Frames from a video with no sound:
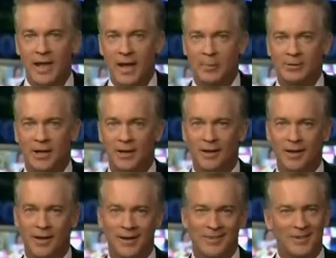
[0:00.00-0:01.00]
Gambled
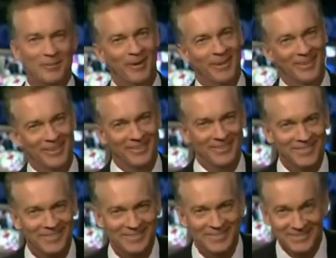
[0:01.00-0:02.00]
online? Come on,
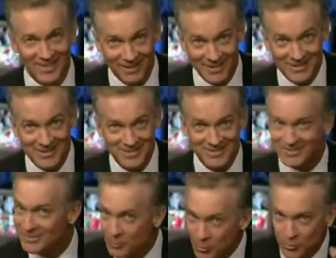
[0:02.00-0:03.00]
tell us.
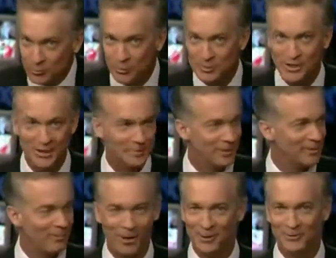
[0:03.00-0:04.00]
We won't tell anybody.
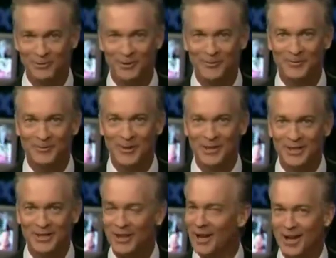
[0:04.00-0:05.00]
Martha won't.
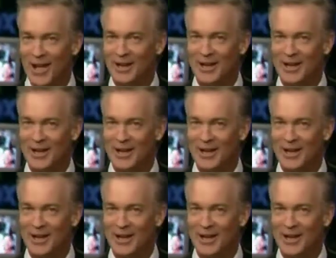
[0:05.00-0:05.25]
You got a lot of